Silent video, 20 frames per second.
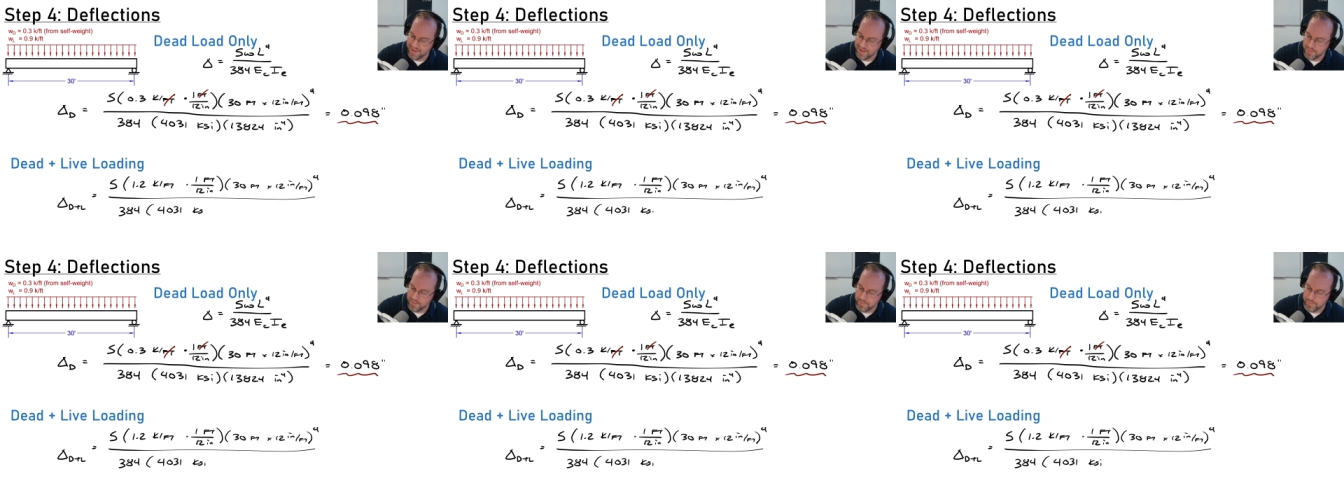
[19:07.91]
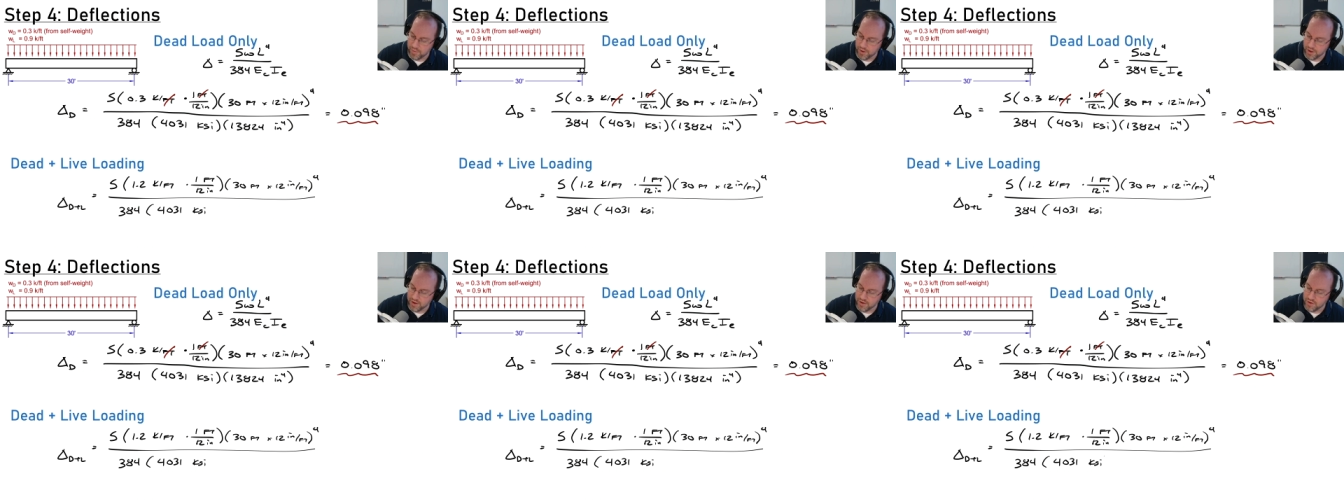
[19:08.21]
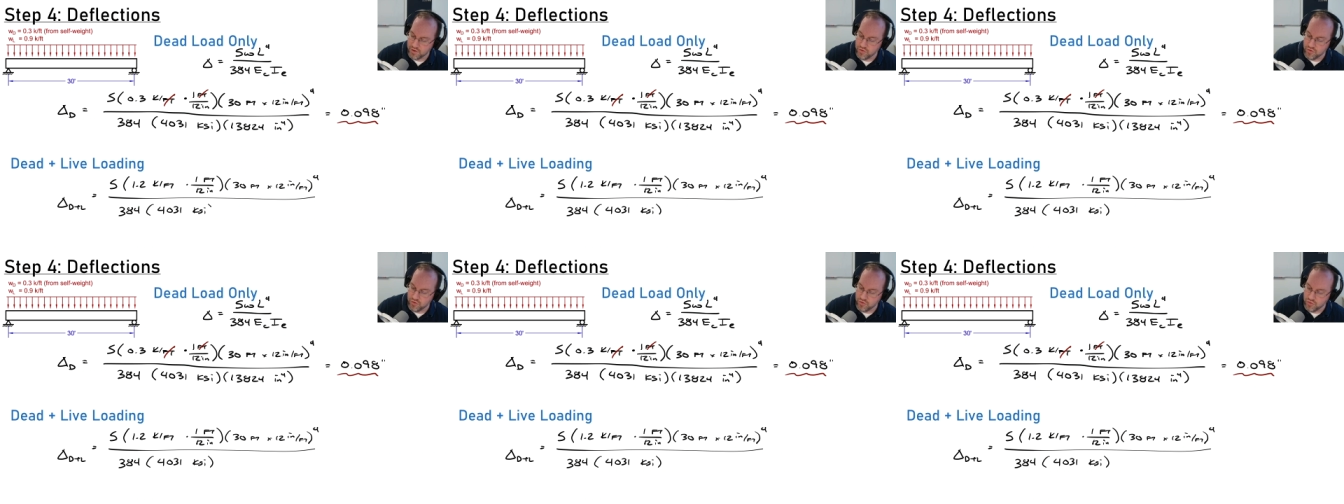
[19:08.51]
but
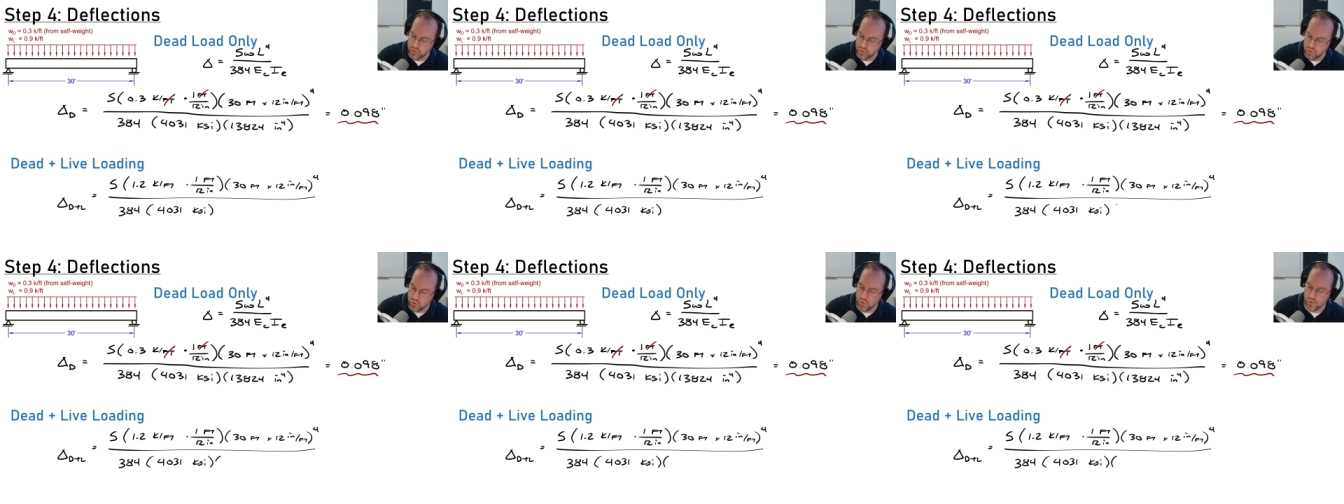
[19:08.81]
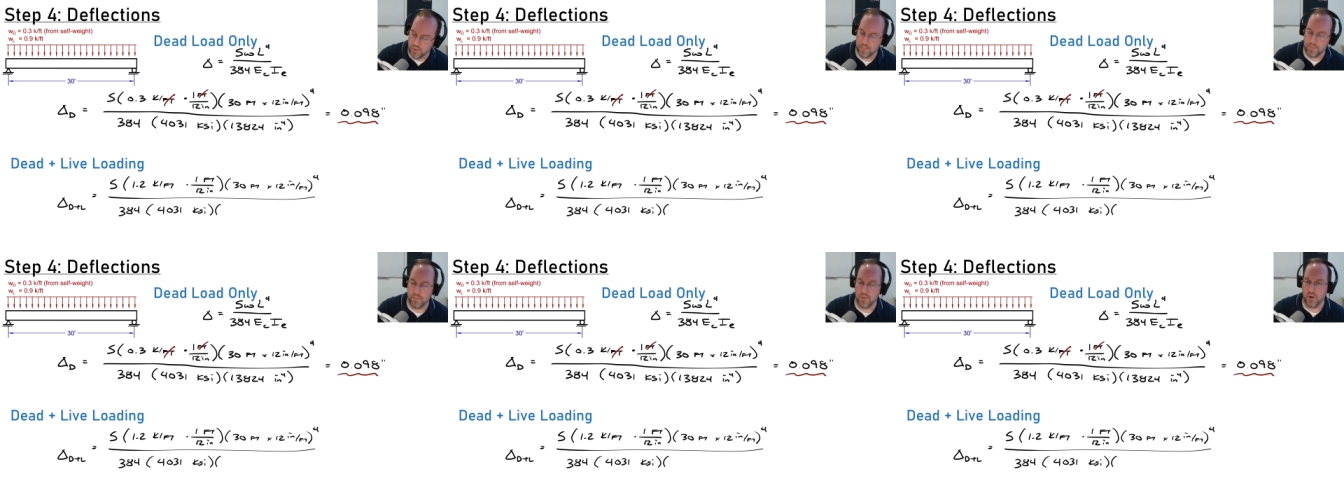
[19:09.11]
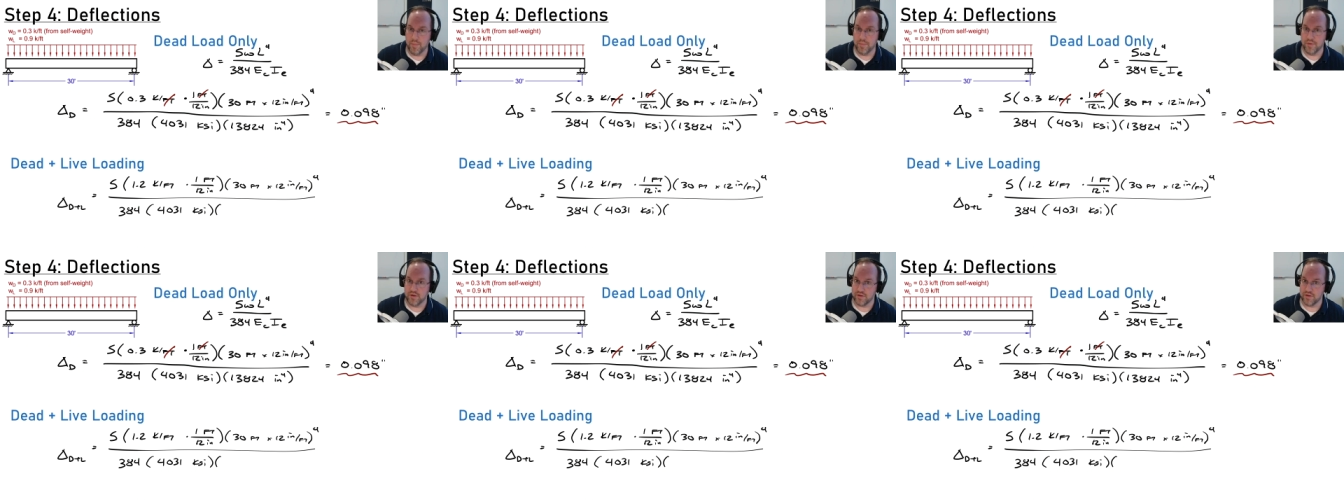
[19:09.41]
new
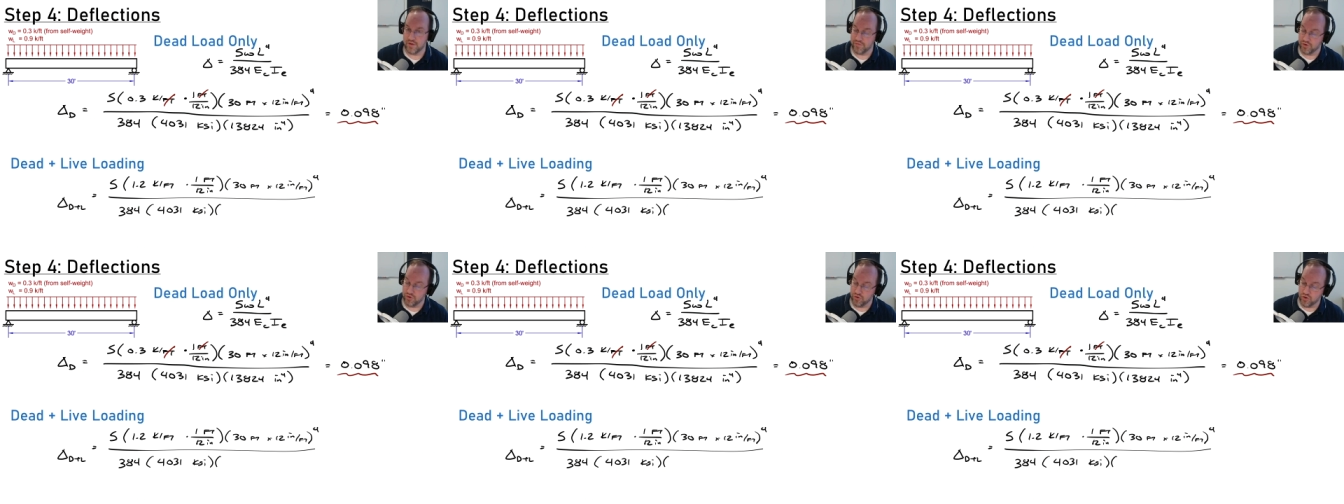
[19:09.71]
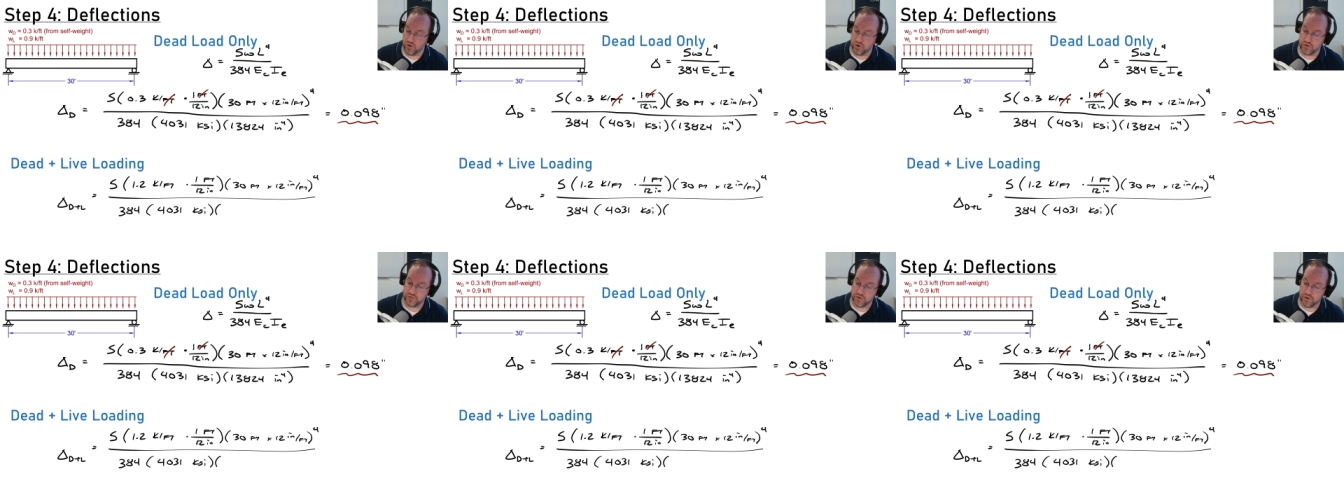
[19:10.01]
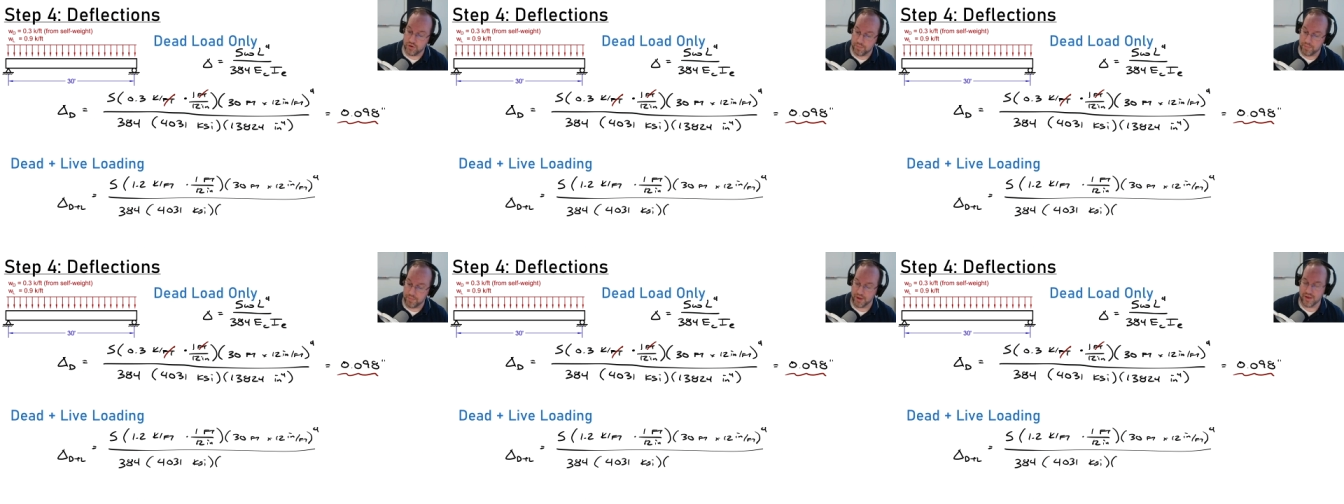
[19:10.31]
moment of inertia
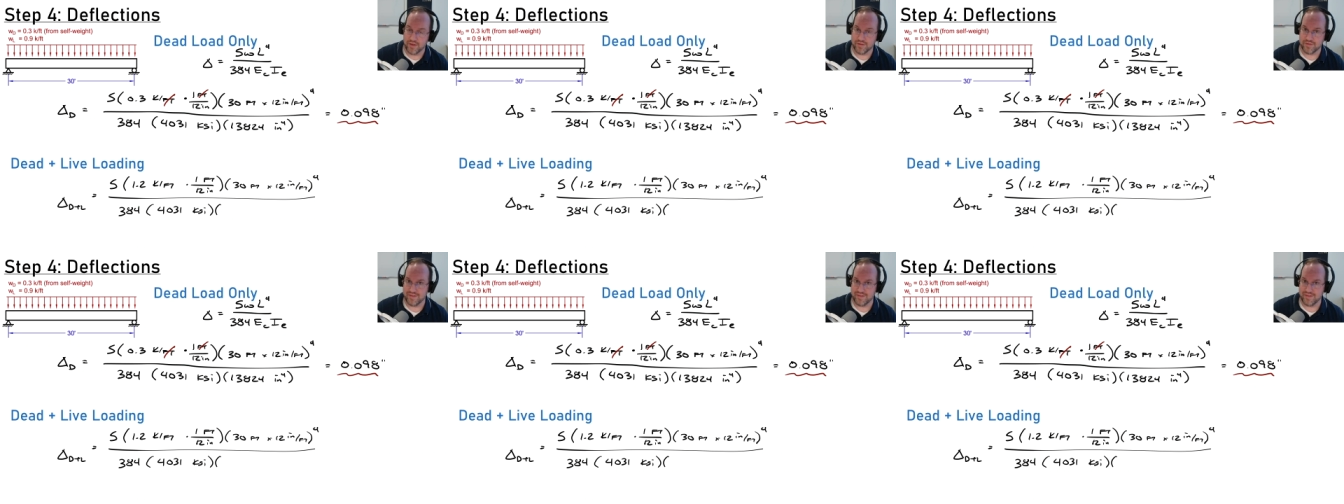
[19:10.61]
because